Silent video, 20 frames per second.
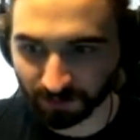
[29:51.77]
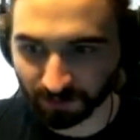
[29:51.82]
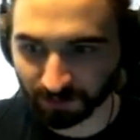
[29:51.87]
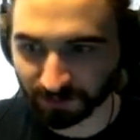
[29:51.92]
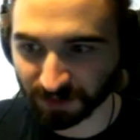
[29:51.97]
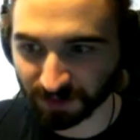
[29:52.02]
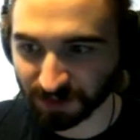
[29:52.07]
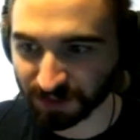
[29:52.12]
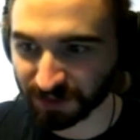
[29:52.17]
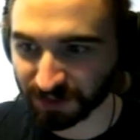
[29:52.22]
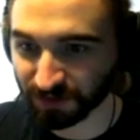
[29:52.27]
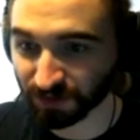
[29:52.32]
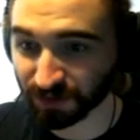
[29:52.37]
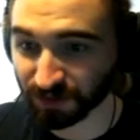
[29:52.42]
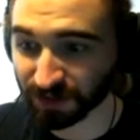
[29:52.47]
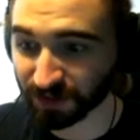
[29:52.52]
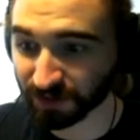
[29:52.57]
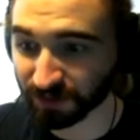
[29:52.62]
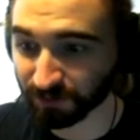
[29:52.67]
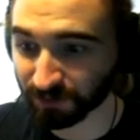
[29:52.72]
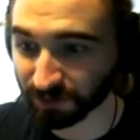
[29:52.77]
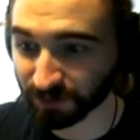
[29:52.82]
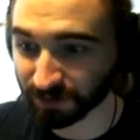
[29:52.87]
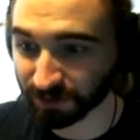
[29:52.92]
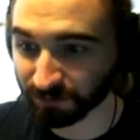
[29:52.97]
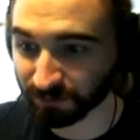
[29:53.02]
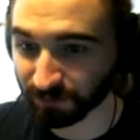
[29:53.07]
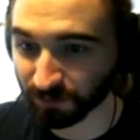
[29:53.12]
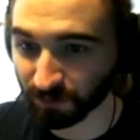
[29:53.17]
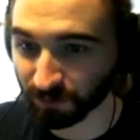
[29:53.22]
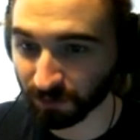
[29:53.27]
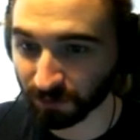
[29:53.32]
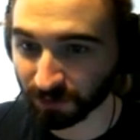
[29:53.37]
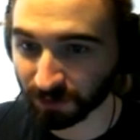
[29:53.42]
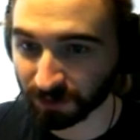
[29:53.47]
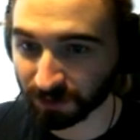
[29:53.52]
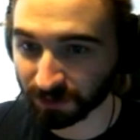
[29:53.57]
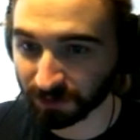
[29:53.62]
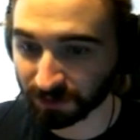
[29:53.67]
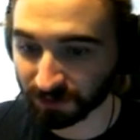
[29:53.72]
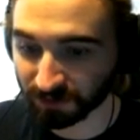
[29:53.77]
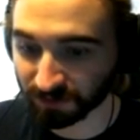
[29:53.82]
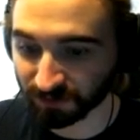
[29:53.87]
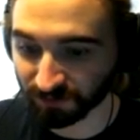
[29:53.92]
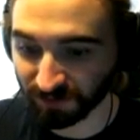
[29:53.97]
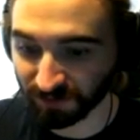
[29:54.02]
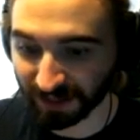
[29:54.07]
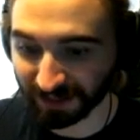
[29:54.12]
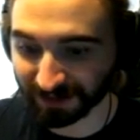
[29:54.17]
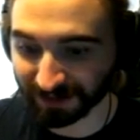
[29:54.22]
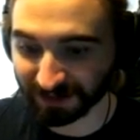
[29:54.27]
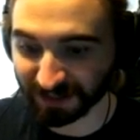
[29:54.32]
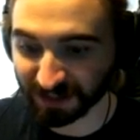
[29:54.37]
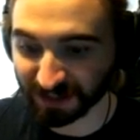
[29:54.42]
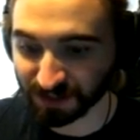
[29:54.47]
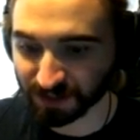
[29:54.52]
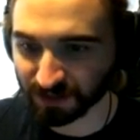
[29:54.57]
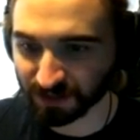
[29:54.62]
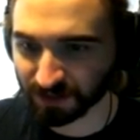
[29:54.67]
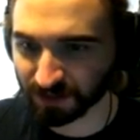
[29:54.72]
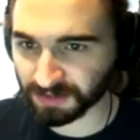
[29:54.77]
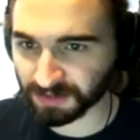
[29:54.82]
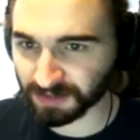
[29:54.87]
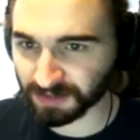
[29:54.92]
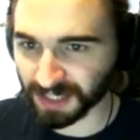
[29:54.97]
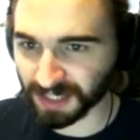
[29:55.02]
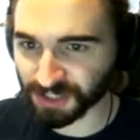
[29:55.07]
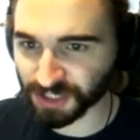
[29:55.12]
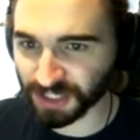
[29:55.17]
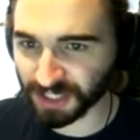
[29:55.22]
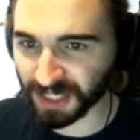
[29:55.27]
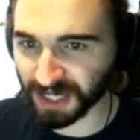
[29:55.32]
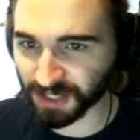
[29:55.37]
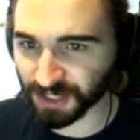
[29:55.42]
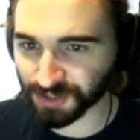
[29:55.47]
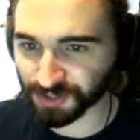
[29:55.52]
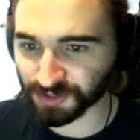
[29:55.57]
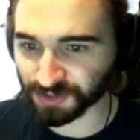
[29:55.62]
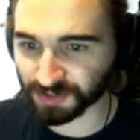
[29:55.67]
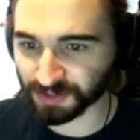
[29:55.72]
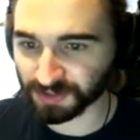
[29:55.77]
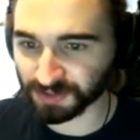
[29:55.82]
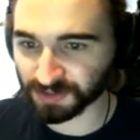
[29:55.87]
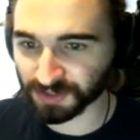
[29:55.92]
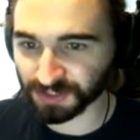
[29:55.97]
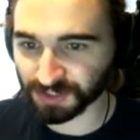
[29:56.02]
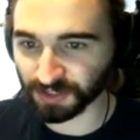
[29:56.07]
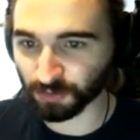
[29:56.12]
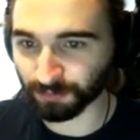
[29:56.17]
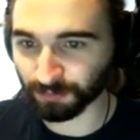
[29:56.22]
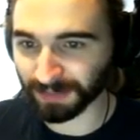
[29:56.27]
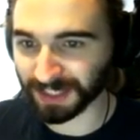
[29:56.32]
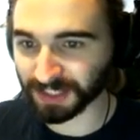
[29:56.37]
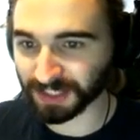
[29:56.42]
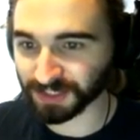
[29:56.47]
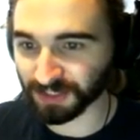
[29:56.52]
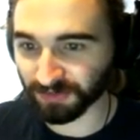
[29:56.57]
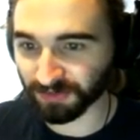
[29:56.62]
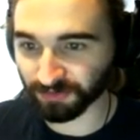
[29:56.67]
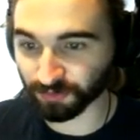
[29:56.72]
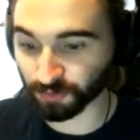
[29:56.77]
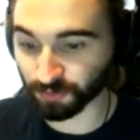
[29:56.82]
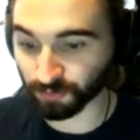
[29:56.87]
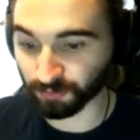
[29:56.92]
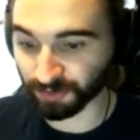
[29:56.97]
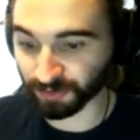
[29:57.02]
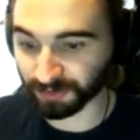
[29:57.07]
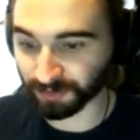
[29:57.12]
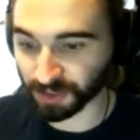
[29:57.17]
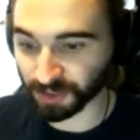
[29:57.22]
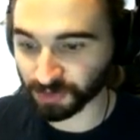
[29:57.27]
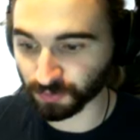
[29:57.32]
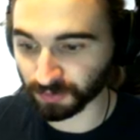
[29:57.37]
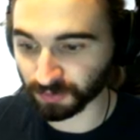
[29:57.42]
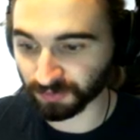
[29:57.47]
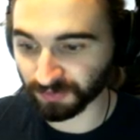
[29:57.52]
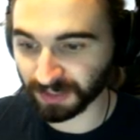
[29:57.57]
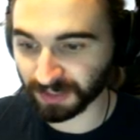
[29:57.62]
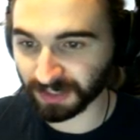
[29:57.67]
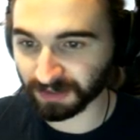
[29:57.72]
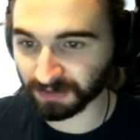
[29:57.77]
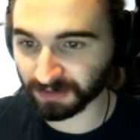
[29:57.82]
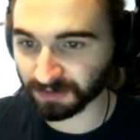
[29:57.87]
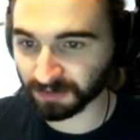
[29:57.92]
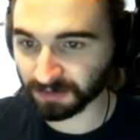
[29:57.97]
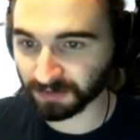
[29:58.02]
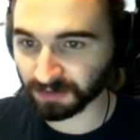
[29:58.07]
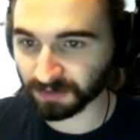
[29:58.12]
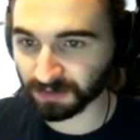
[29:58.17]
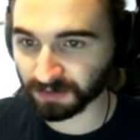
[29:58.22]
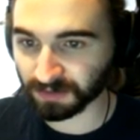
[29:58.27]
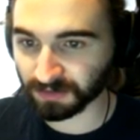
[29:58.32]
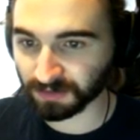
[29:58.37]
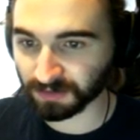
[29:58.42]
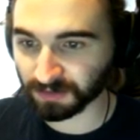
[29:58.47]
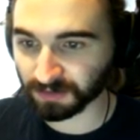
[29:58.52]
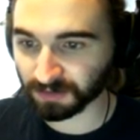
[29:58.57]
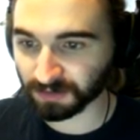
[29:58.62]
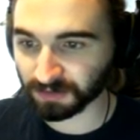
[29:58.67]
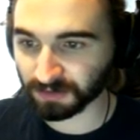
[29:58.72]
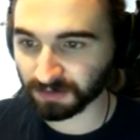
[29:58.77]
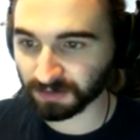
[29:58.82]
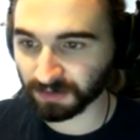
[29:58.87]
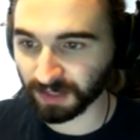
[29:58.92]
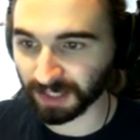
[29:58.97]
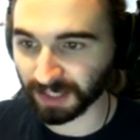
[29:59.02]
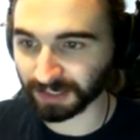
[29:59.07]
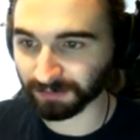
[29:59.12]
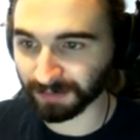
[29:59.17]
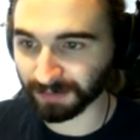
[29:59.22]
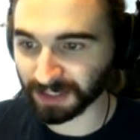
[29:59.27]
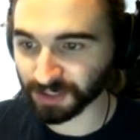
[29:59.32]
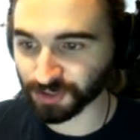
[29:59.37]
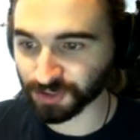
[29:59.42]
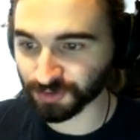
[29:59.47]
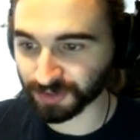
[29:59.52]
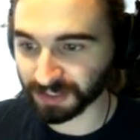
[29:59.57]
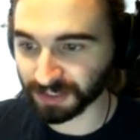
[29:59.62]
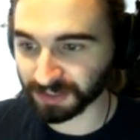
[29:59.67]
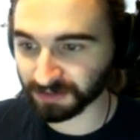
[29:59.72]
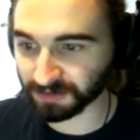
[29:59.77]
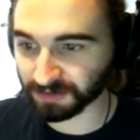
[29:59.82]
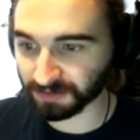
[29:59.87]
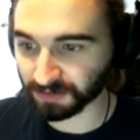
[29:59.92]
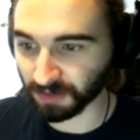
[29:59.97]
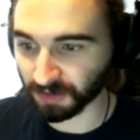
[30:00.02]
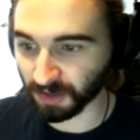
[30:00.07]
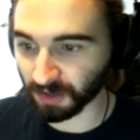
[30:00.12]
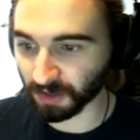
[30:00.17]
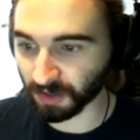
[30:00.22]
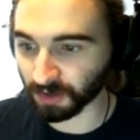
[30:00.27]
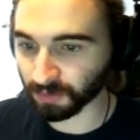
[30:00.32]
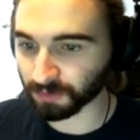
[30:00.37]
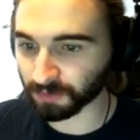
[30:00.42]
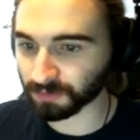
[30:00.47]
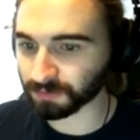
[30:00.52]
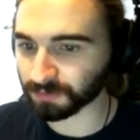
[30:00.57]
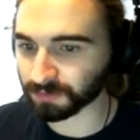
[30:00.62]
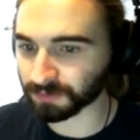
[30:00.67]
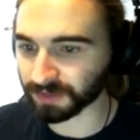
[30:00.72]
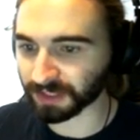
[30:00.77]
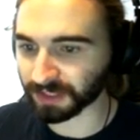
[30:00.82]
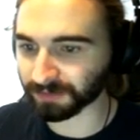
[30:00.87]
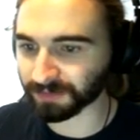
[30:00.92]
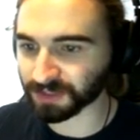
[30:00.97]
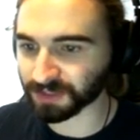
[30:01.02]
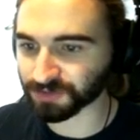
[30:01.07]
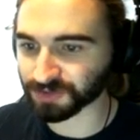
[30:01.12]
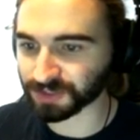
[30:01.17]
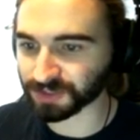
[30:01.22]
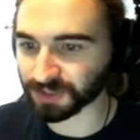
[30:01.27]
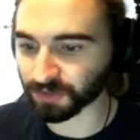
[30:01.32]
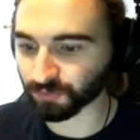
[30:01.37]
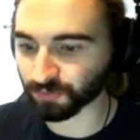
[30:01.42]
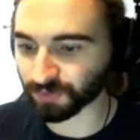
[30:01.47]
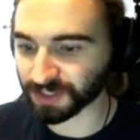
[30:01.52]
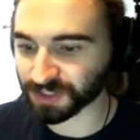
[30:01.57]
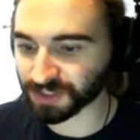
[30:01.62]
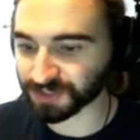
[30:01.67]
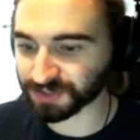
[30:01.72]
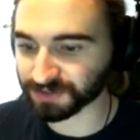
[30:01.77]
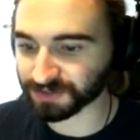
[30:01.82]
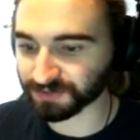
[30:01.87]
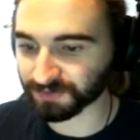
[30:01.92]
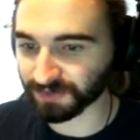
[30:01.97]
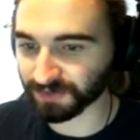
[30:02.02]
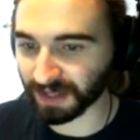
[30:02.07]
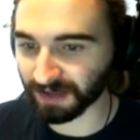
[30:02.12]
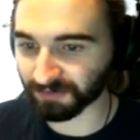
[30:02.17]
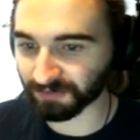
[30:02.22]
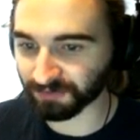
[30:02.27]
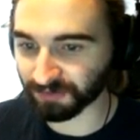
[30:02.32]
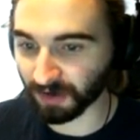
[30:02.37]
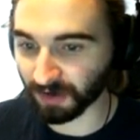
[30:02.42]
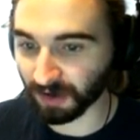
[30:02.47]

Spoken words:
And we're still looking at building more of that and this. Education still makes it through pretty much all of that. elementary. Uh-oh, the elementaries don't reach that